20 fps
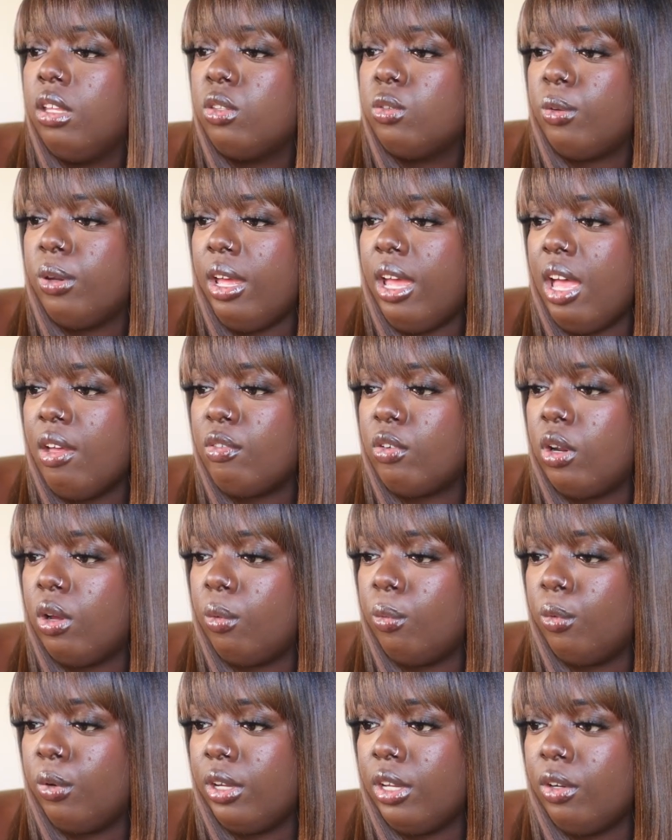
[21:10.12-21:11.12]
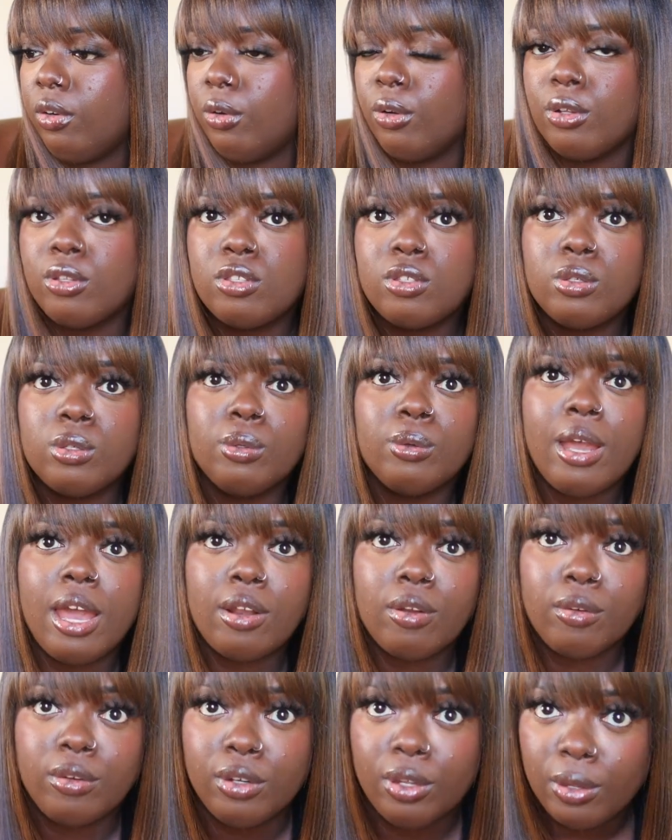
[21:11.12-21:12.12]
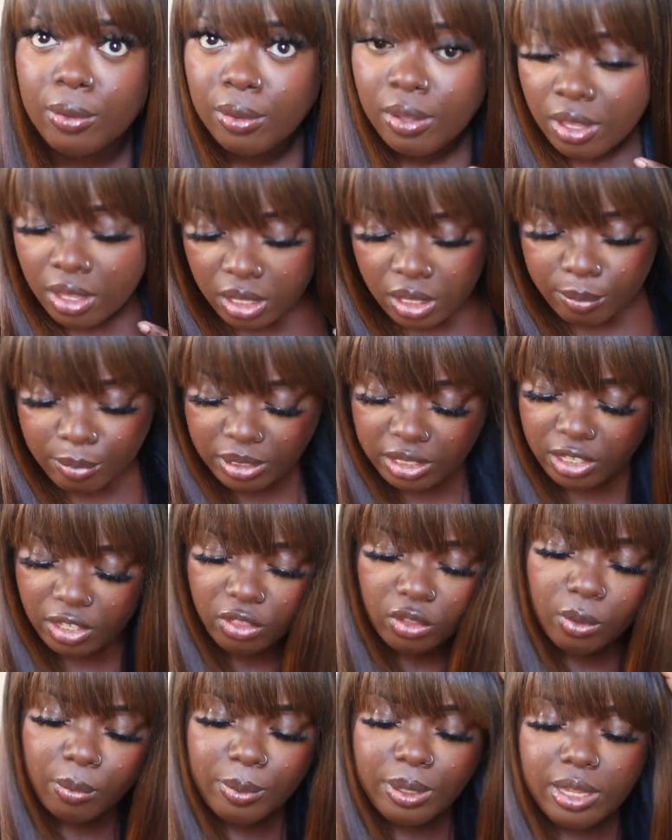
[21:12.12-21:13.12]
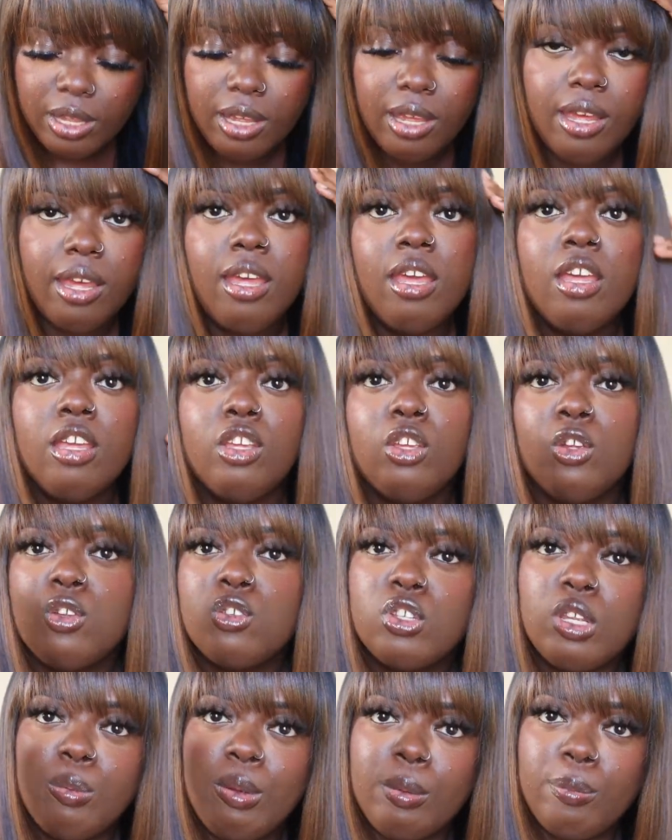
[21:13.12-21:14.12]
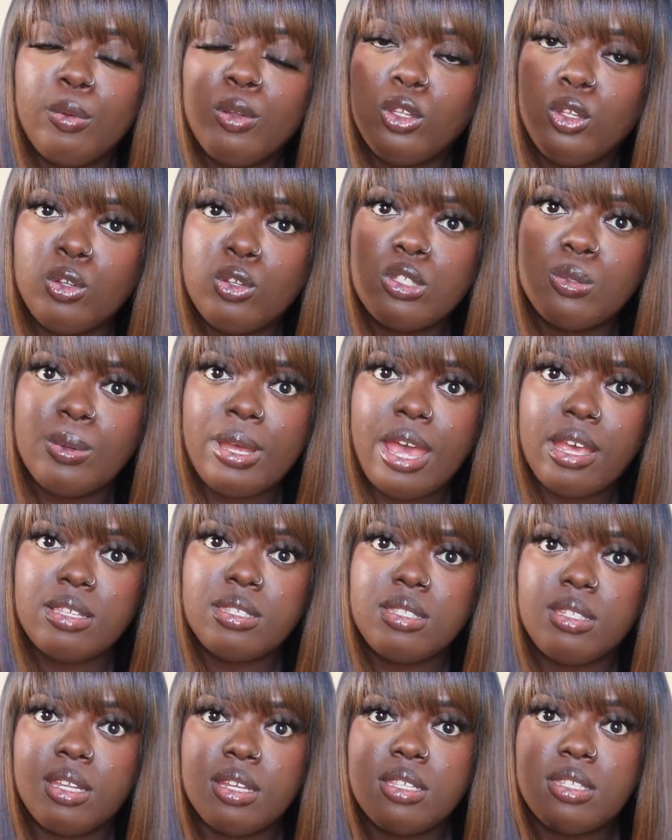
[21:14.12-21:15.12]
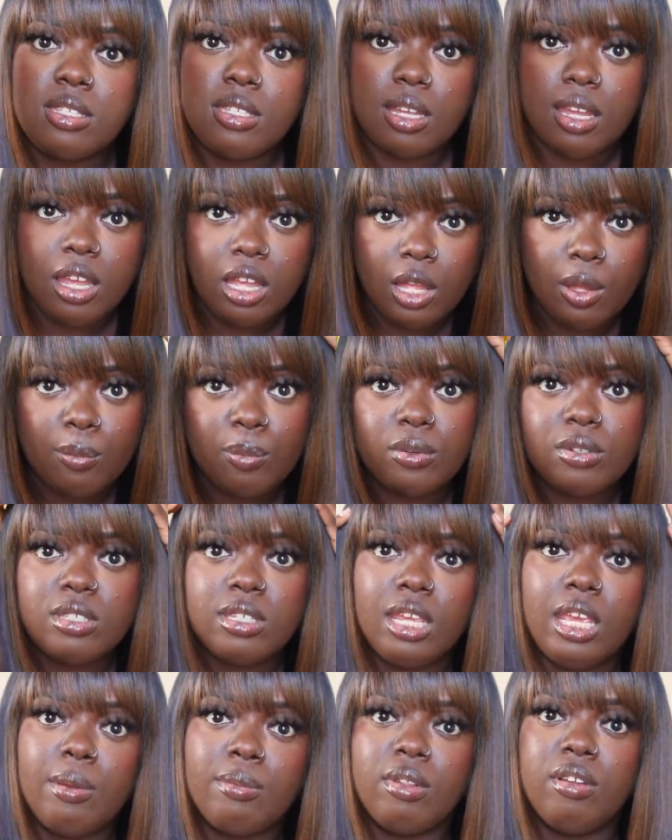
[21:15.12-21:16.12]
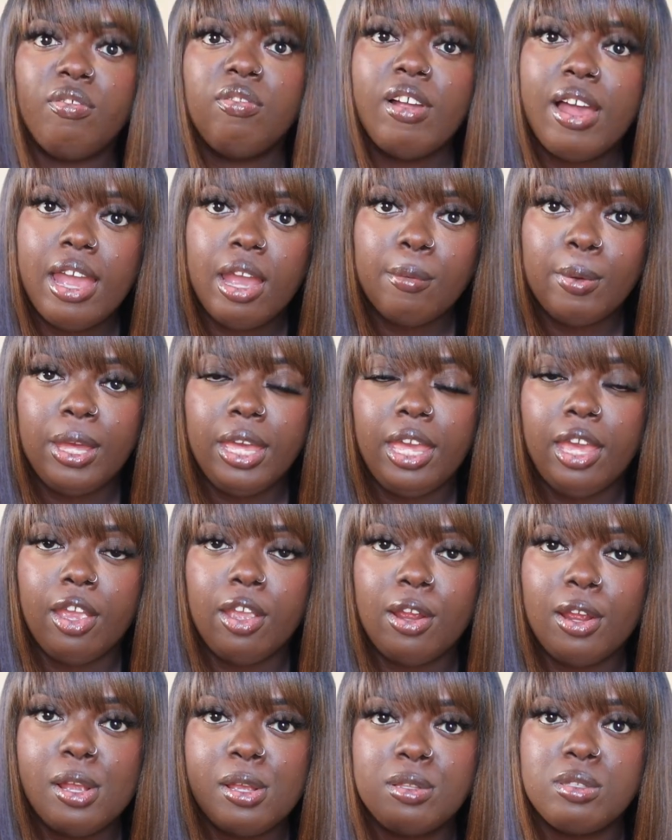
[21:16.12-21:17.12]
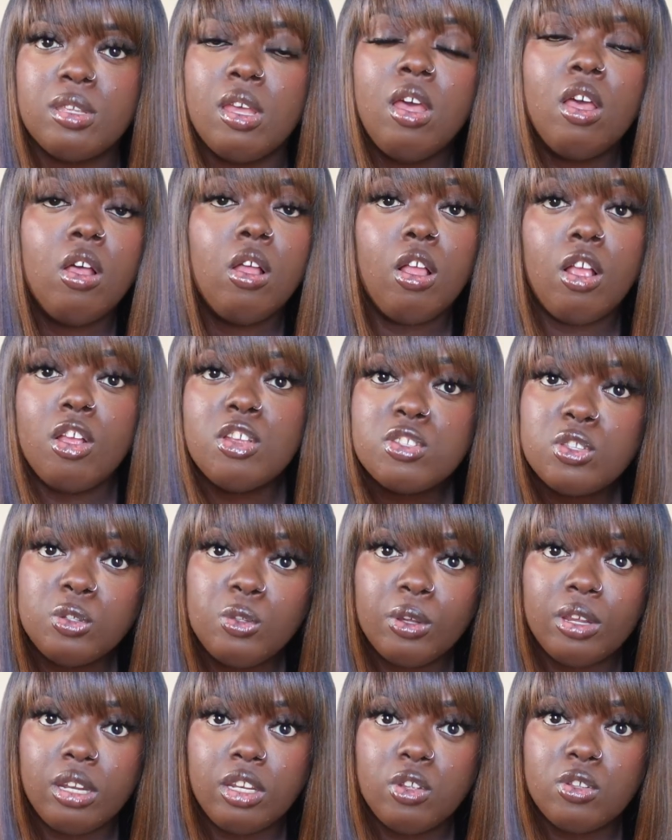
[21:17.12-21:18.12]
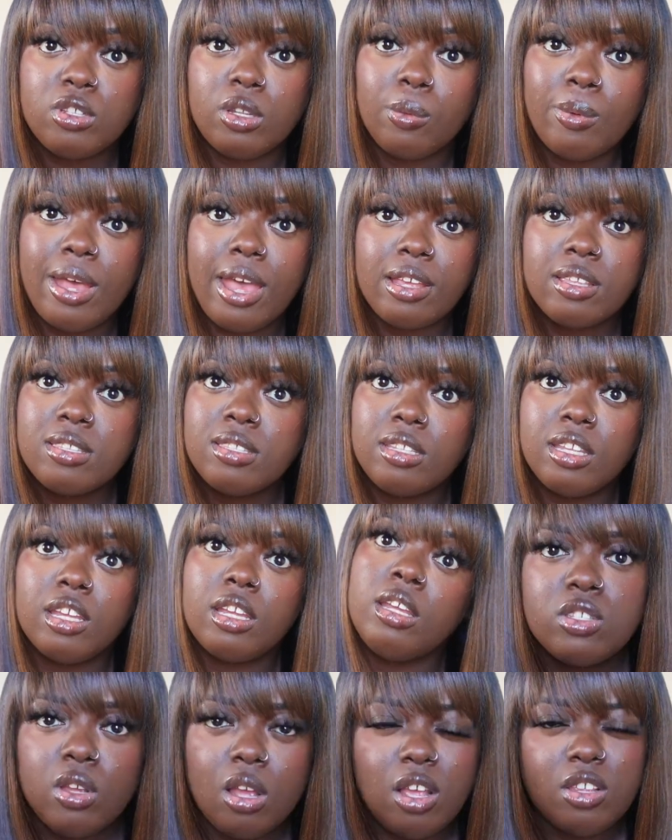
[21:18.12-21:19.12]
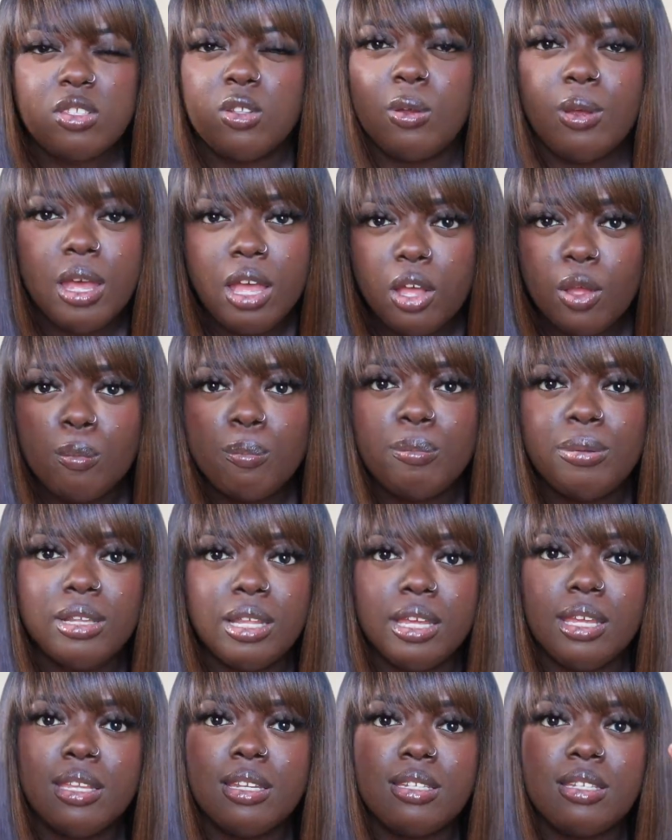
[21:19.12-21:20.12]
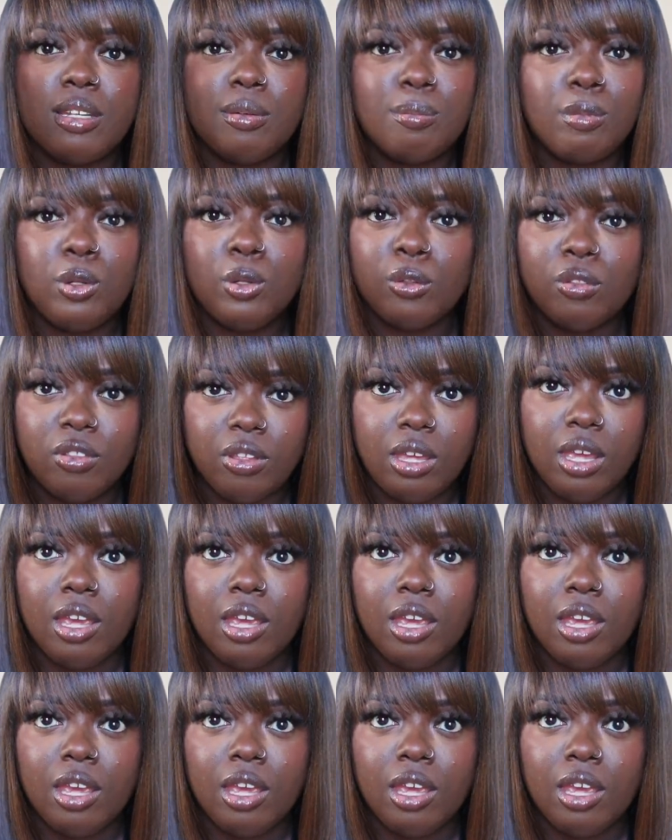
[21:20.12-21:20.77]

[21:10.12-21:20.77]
Do I have it on one or two? I don't know. But either way, usually people use wax sticks to help tame the flyaway hairs. Also, you can use a wax stick to also help blend and mold the